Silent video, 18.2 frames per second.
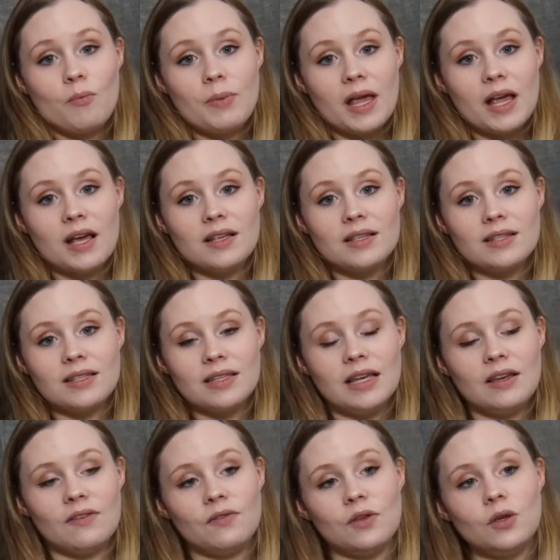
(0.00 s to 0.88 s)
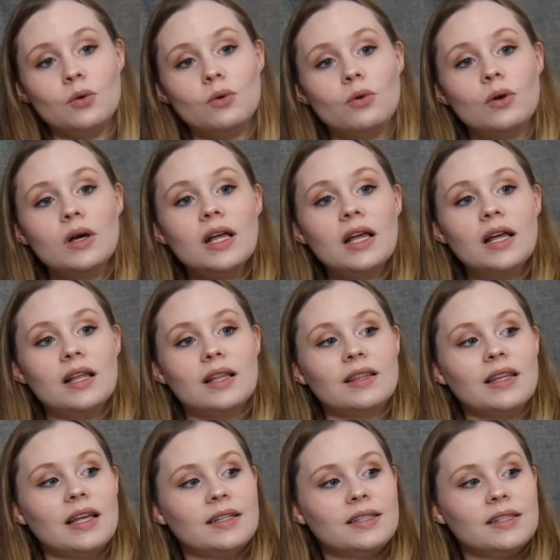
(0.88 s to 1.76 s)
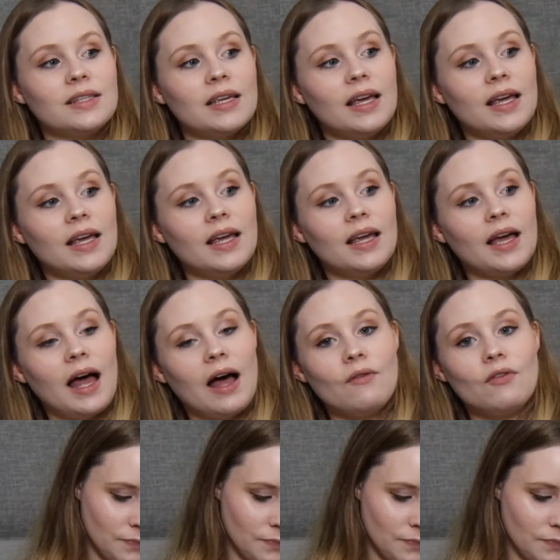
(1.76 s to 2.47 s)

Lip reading: because if you, let's say, have